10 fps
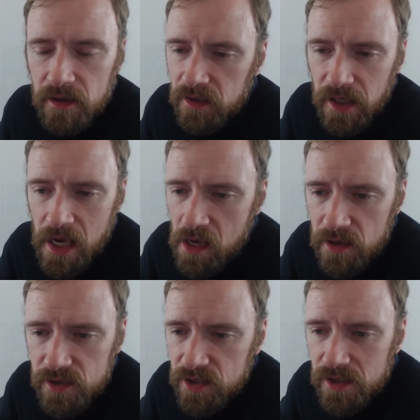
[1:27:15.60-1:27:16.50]

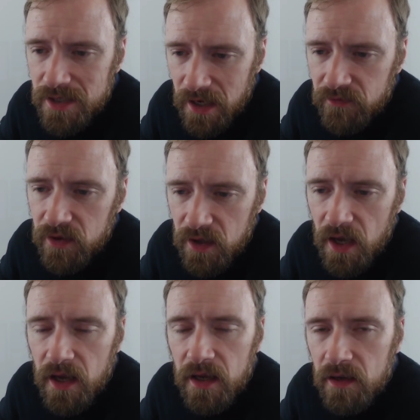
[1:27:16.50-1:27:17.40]
English is every
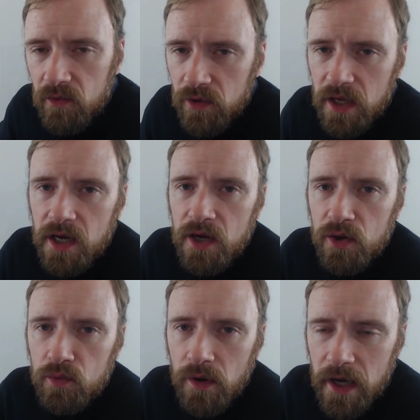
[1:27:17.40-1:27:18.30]
day.
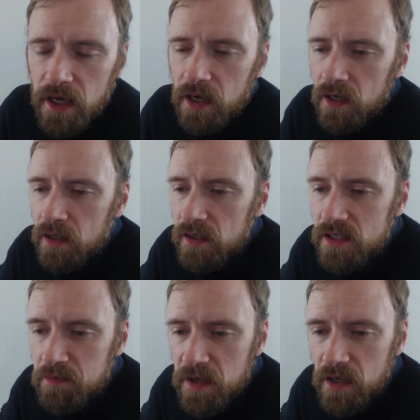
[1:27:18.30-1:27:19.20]
Reading, writing,
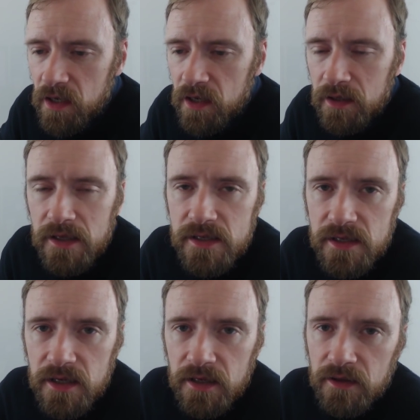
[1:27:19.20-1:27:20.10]
speaking,
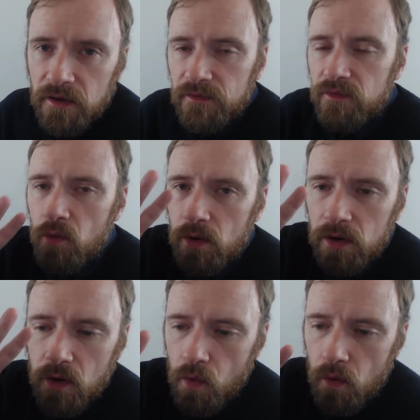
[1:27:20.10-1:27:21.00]
listening. The
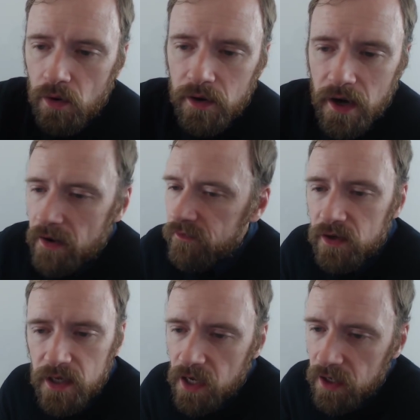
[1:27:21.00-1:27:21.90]
four core.
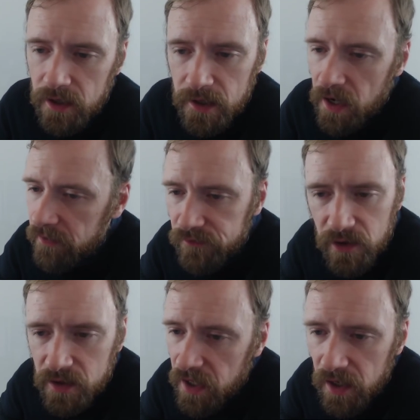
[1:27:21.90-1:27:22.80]
Every
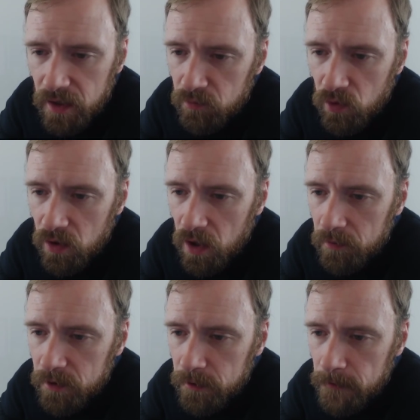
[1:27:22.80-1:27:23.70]
day,
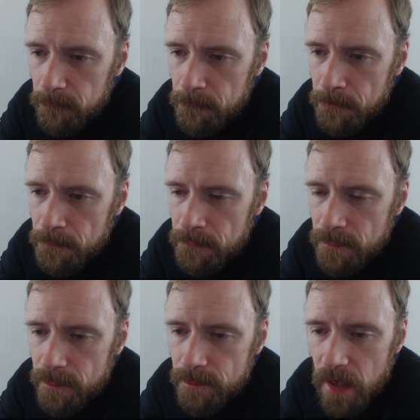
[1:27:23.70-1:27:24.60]
Mohammed.
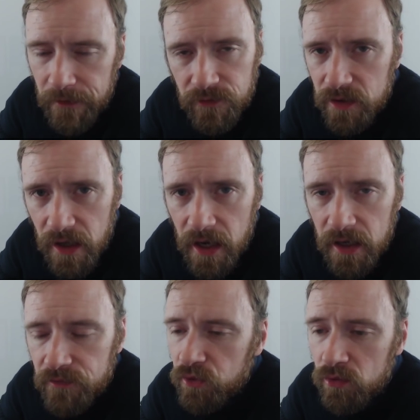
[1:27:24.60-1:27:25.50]
Every day.
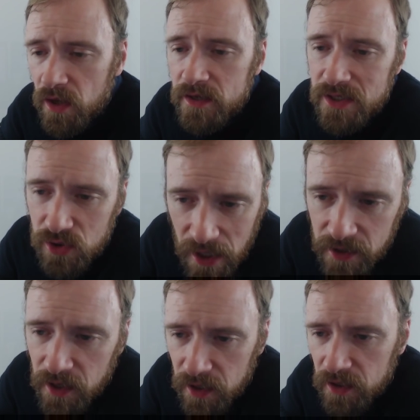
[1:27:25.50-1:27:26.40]
If you're not
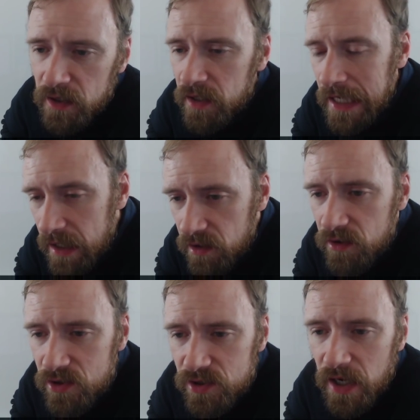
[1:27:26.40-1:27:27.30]
studying
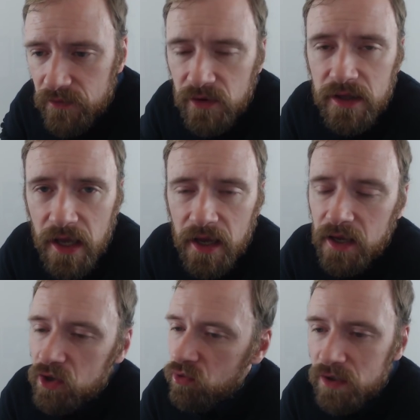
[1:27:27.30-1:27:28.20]
English every day,
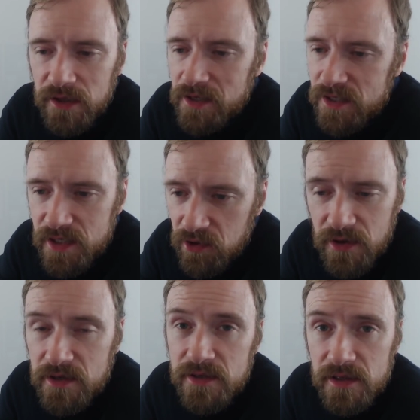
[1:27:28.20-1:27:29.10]
you are not
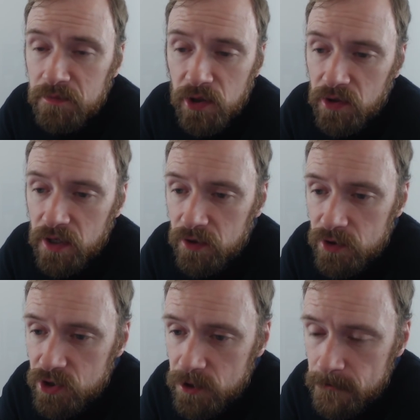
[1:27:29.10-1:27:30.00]
serious about English.